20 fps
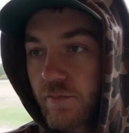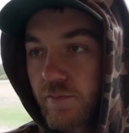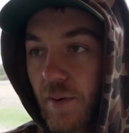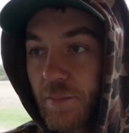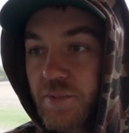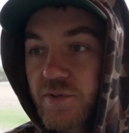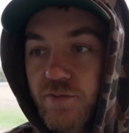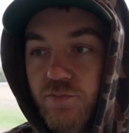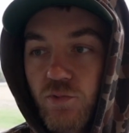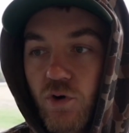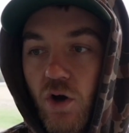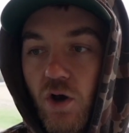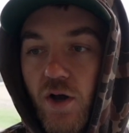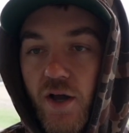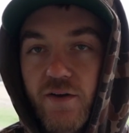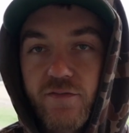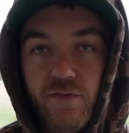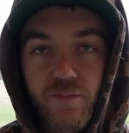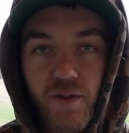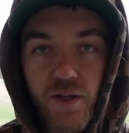Let me some
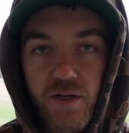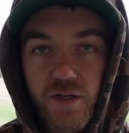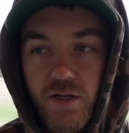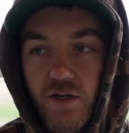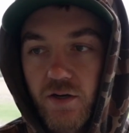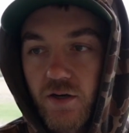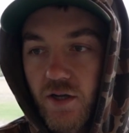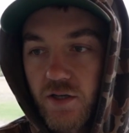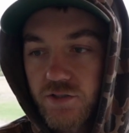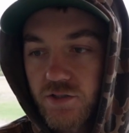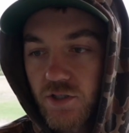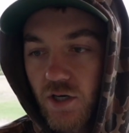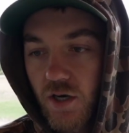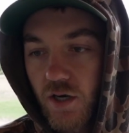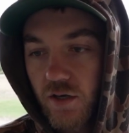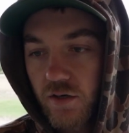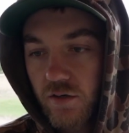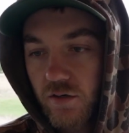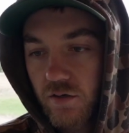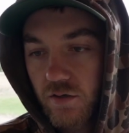rawhide from that deer I shot.